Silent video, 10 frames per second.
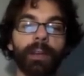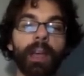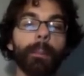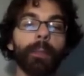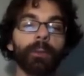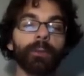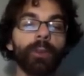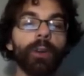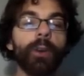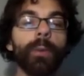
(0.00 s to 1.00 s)
But there's
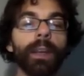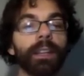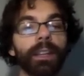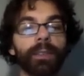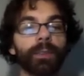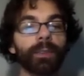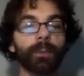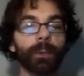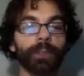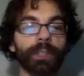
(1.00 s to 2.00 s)
no way to get this
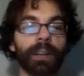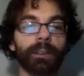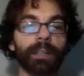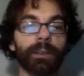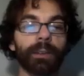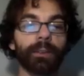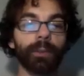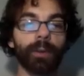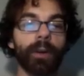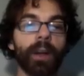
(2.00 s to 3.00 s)
inversion count down to 0,